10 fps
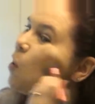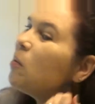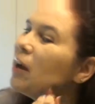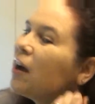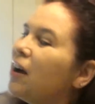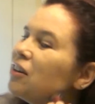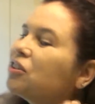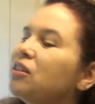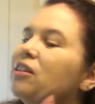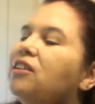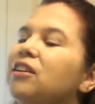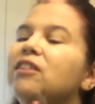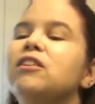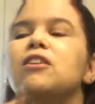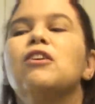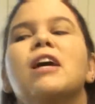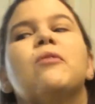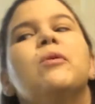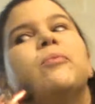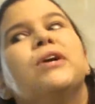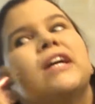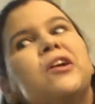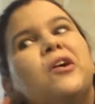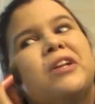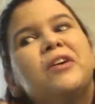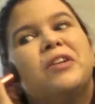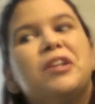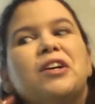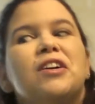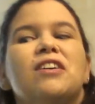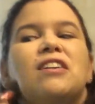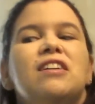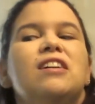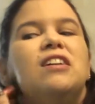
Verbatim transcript: Oh my gosh! Okay, we'll bring it all down here.